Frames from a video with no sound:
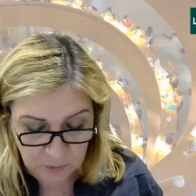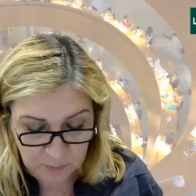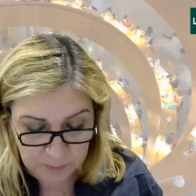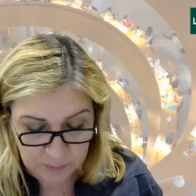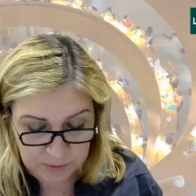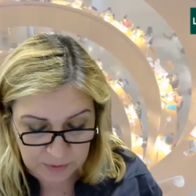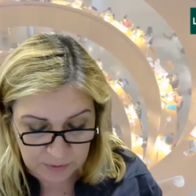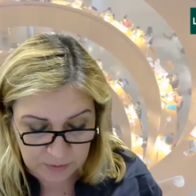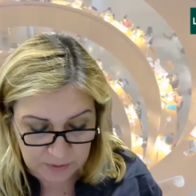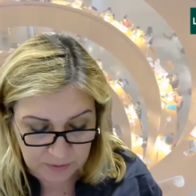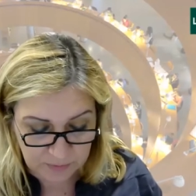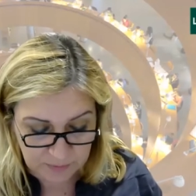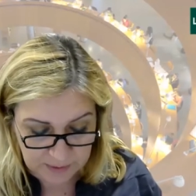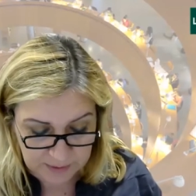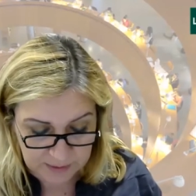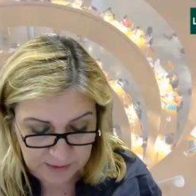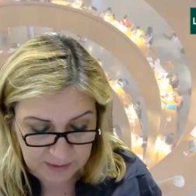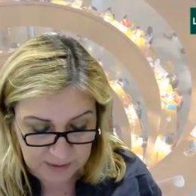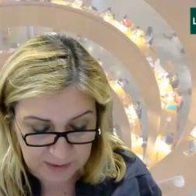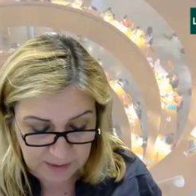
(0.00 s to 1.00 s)
Open
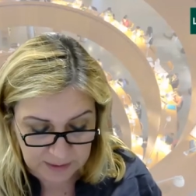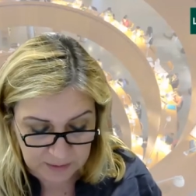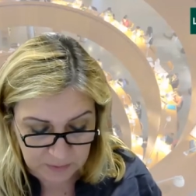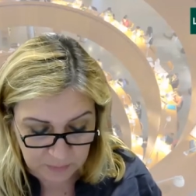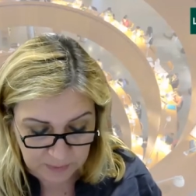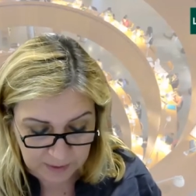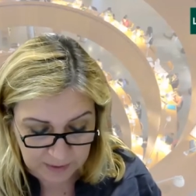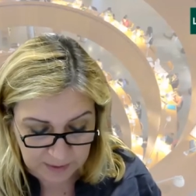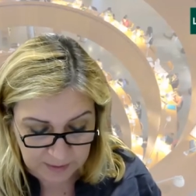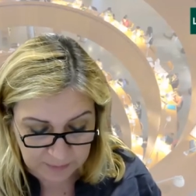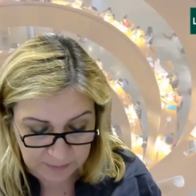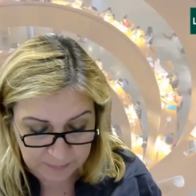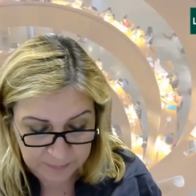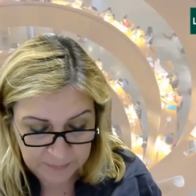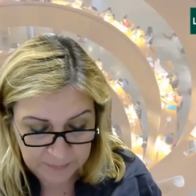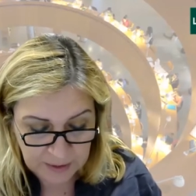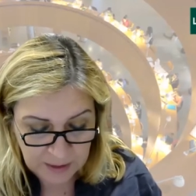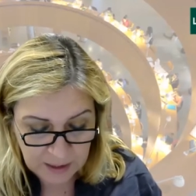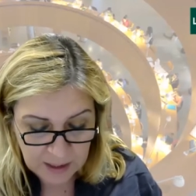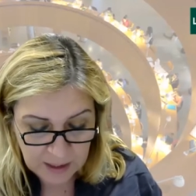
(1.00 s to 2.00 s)
University as well.
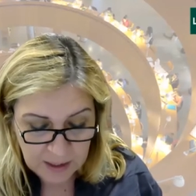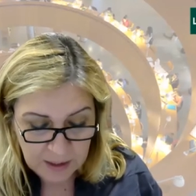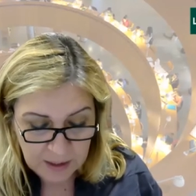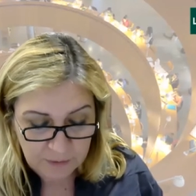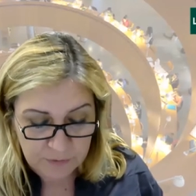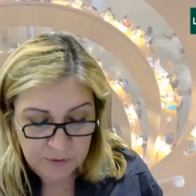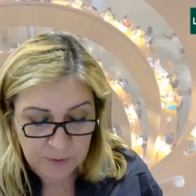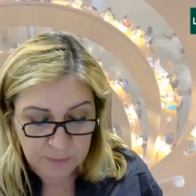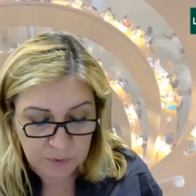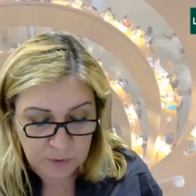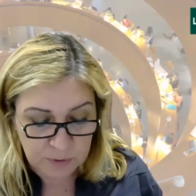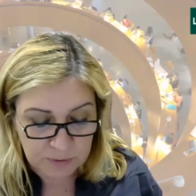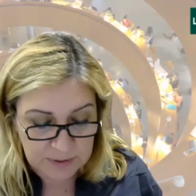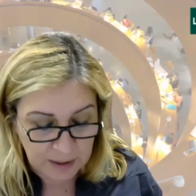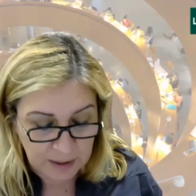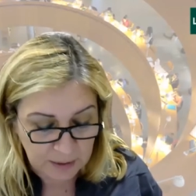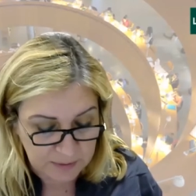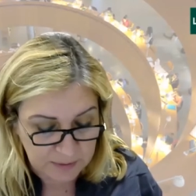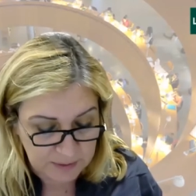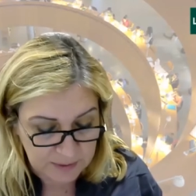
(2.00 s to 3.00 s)
From
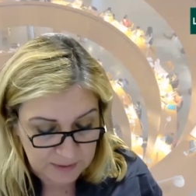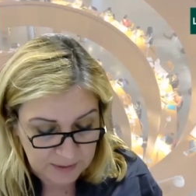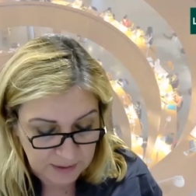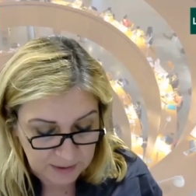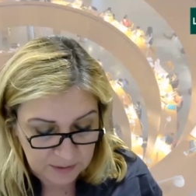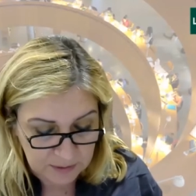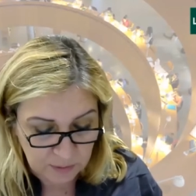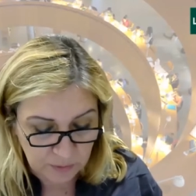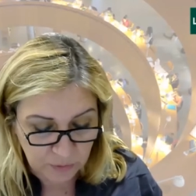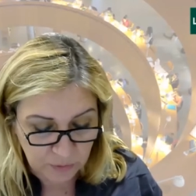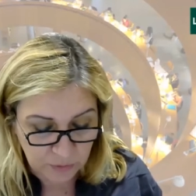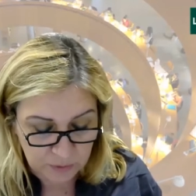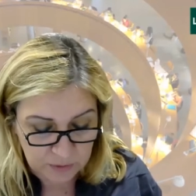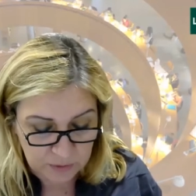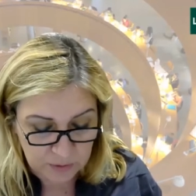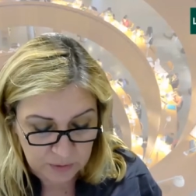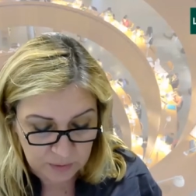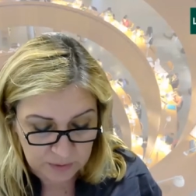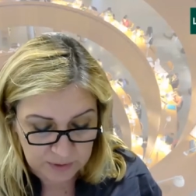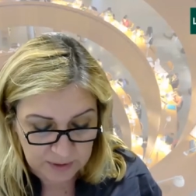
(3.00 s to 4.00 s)
2006
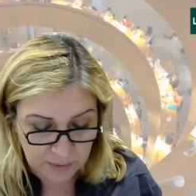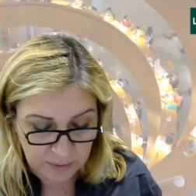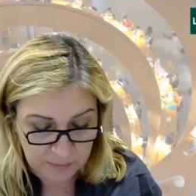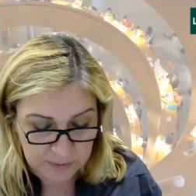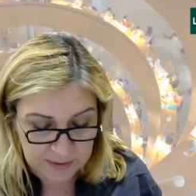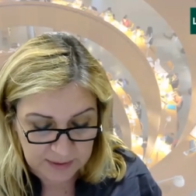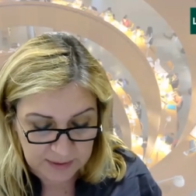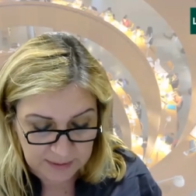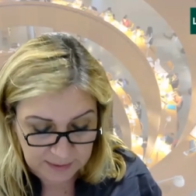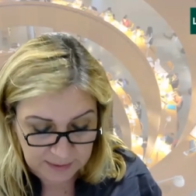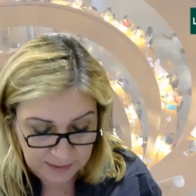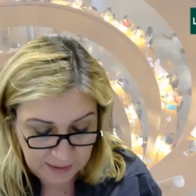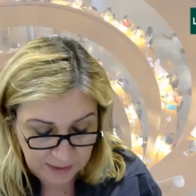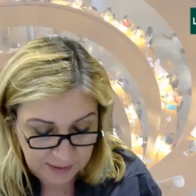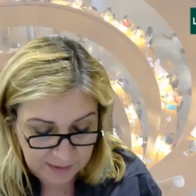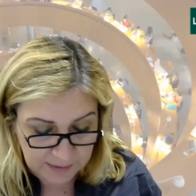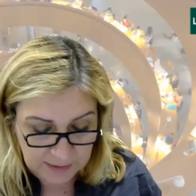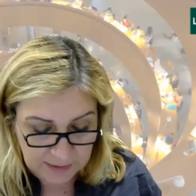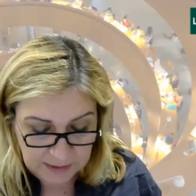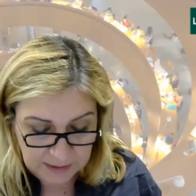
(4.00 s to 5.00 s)
to
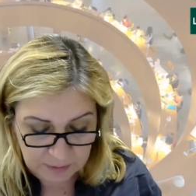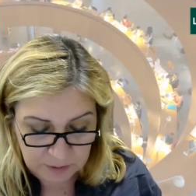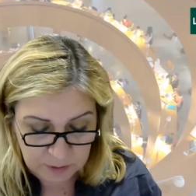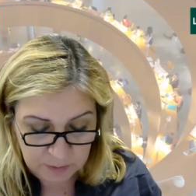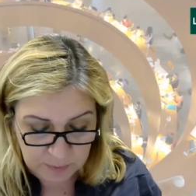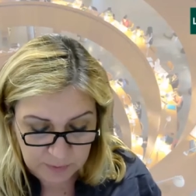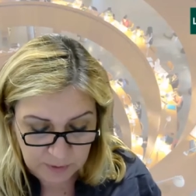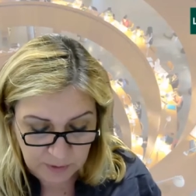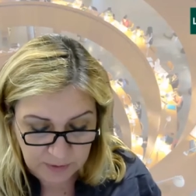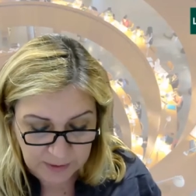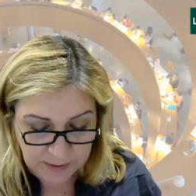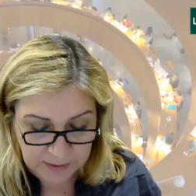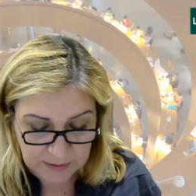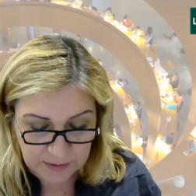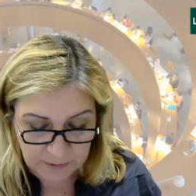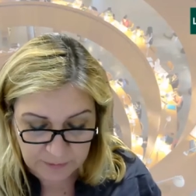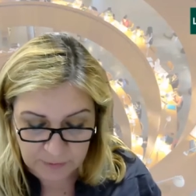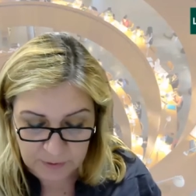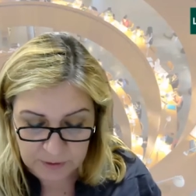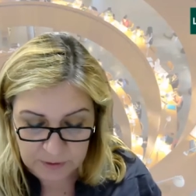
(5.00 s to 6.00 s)
2009, he was
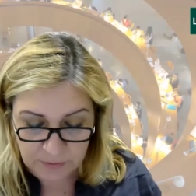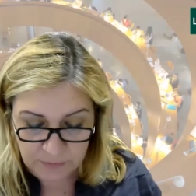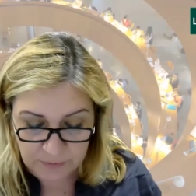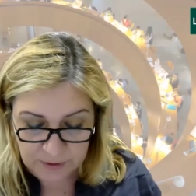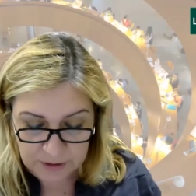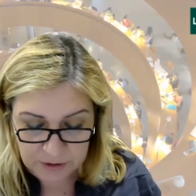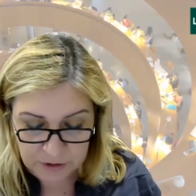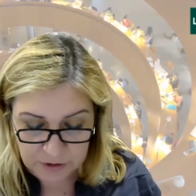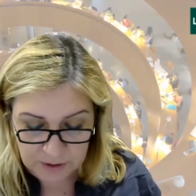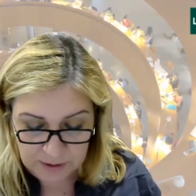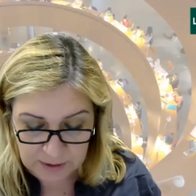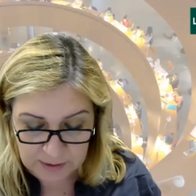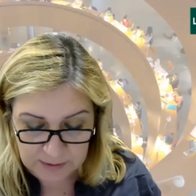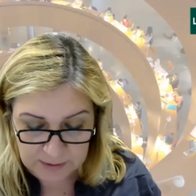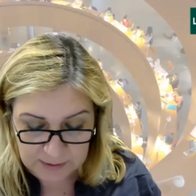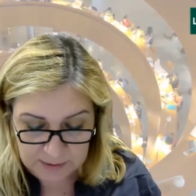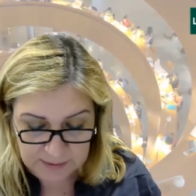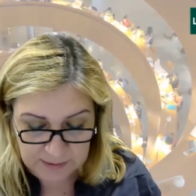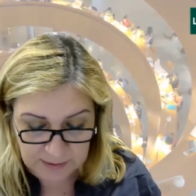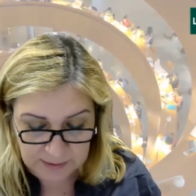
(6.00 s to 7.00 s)
Prorector for Innovation in
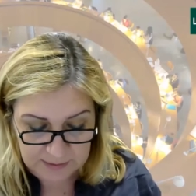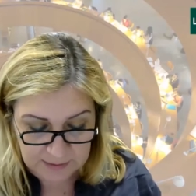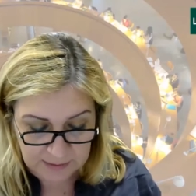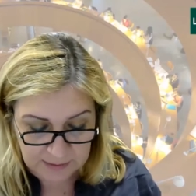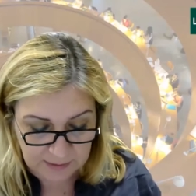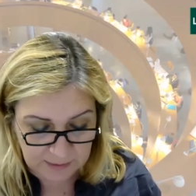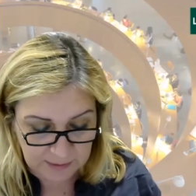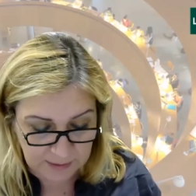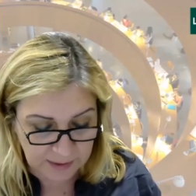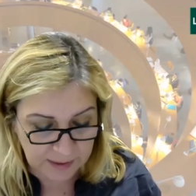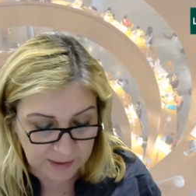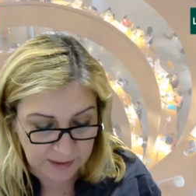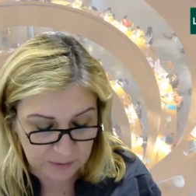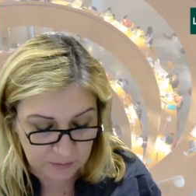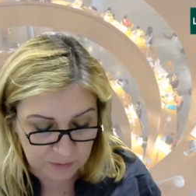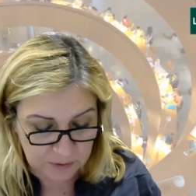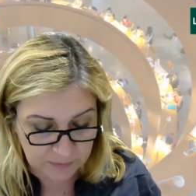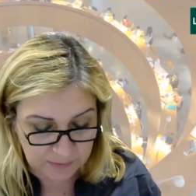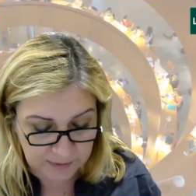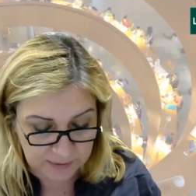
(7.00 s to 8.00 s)
Distance Learning at
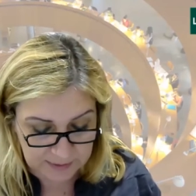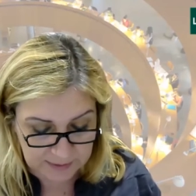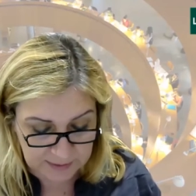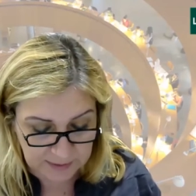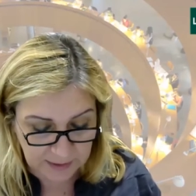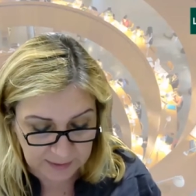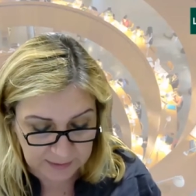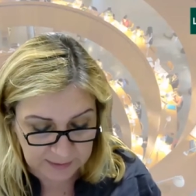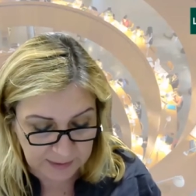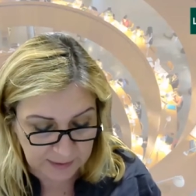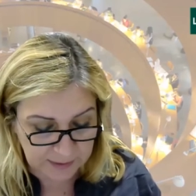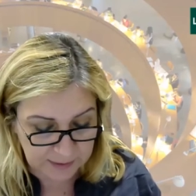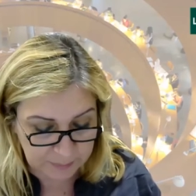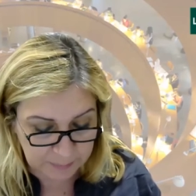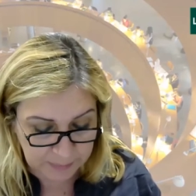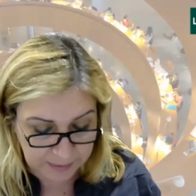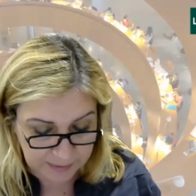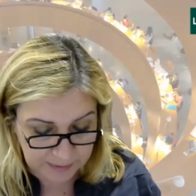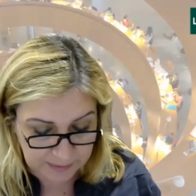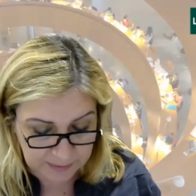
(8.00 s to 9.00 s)
Universidade
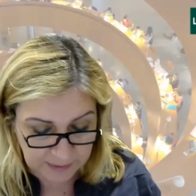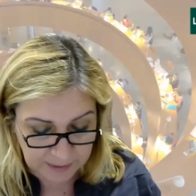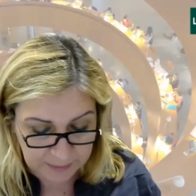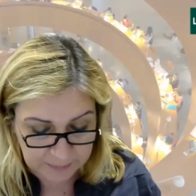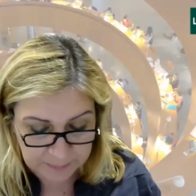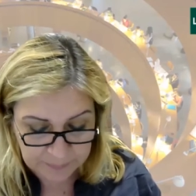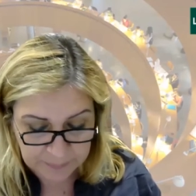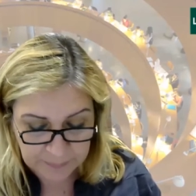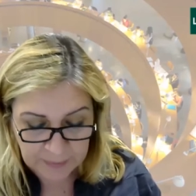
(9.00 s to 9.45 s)
Aberta.